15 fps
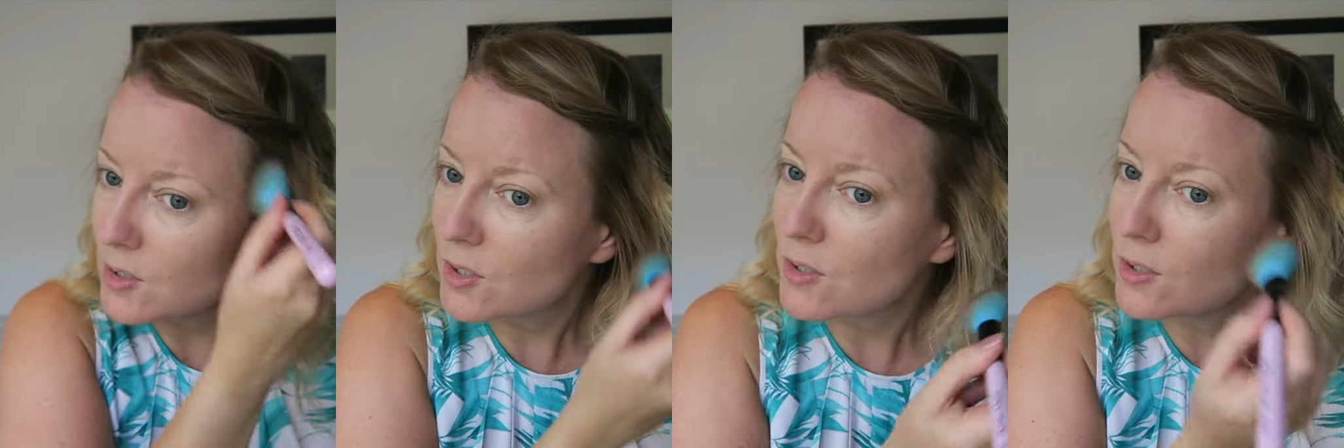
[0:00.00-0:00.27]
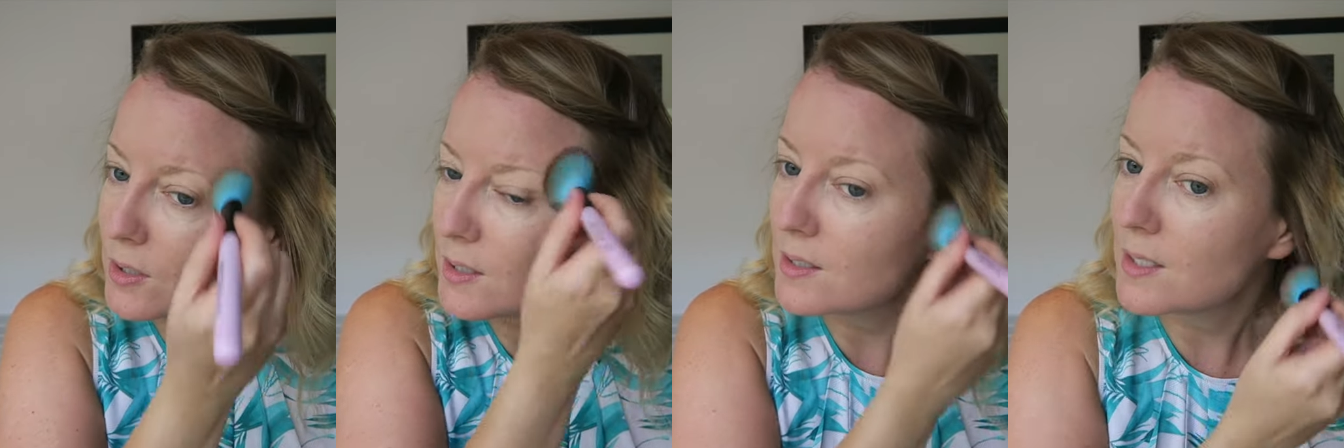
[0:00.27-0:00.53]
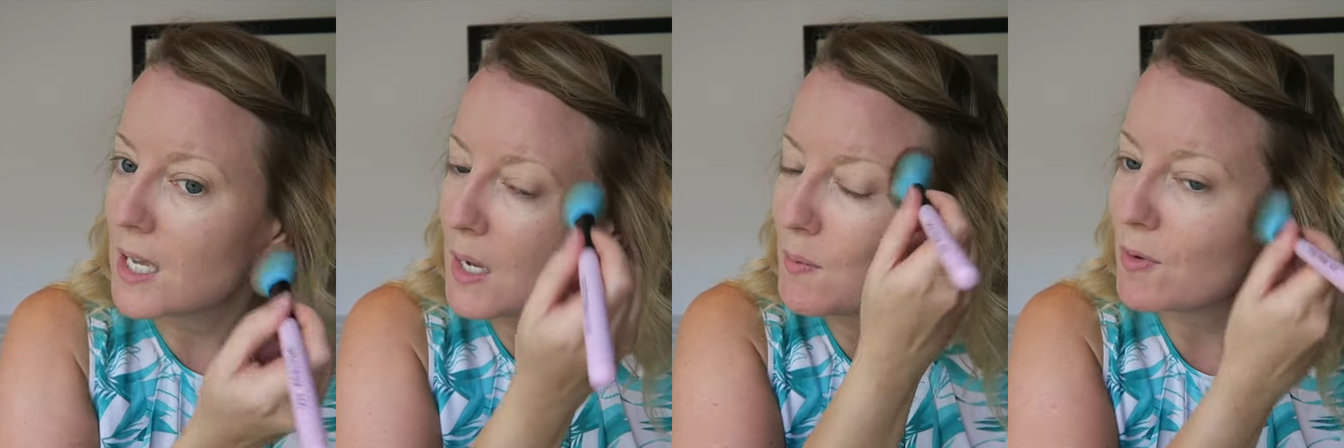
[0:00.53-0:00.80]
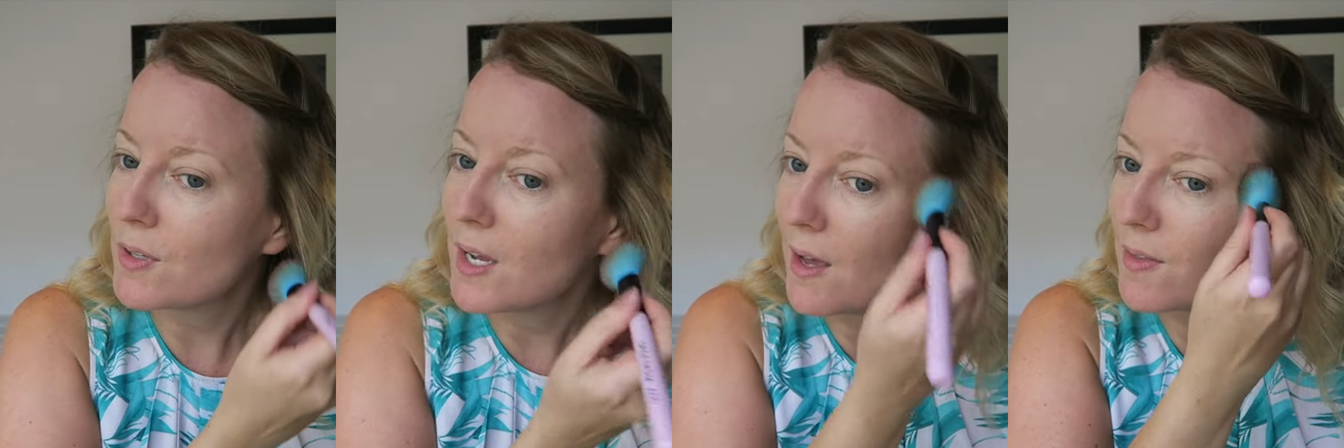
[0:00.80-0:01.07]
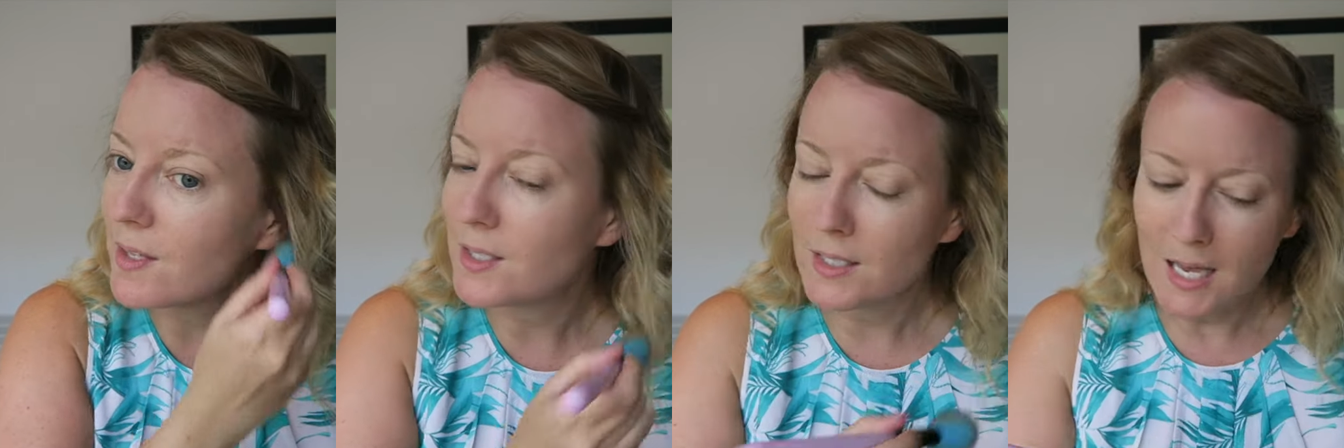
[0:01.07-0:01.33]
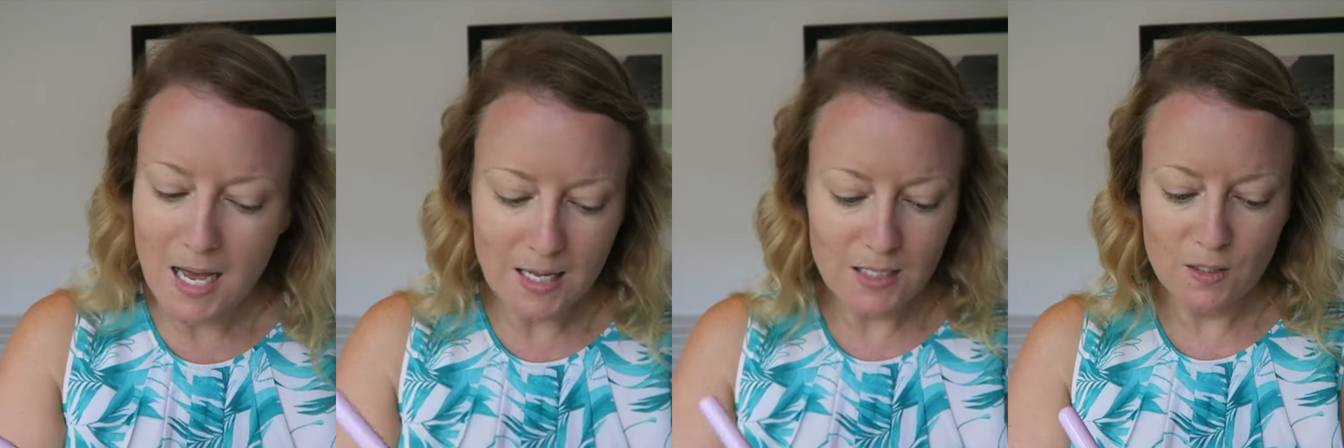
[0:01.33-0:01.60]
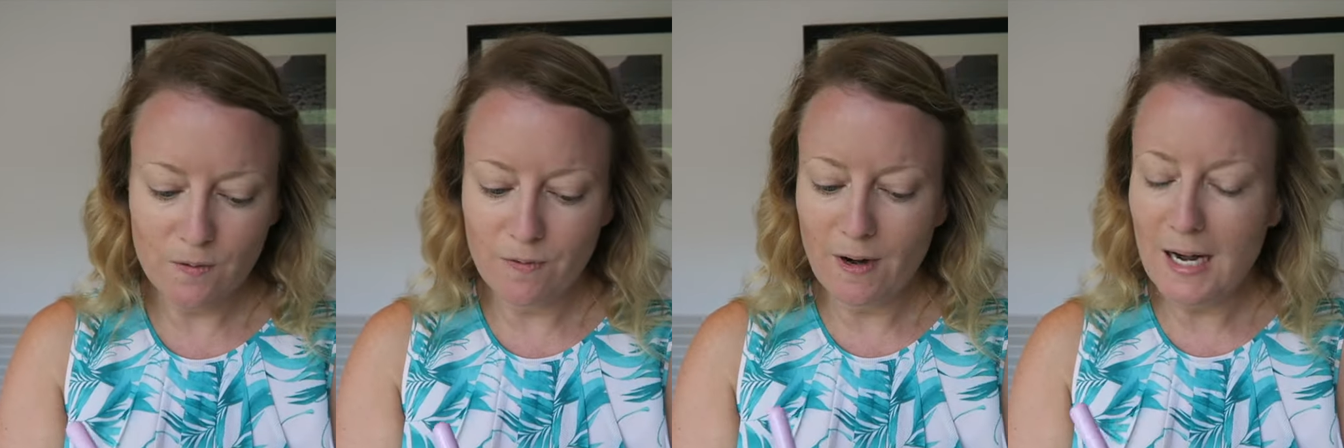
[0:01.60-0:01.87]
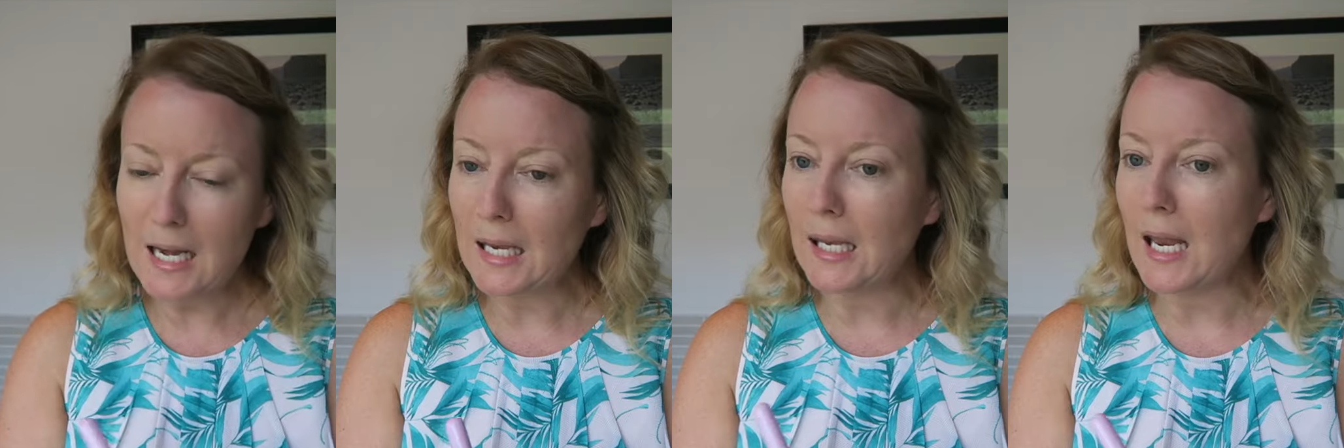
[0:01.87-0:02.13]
just do the same on the other side. It's a very